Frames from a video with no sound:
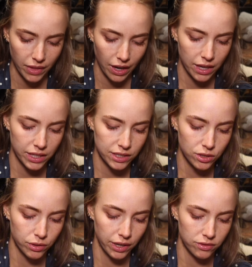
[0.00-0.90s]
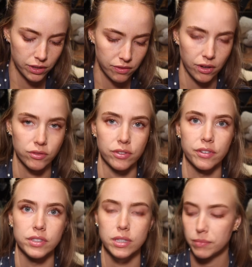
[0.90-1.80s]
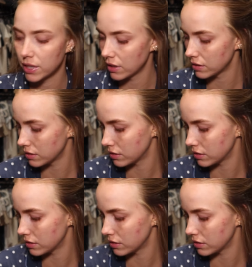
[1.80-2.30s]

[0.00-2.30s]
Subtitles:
And these you only have to leave on for 15 minutes.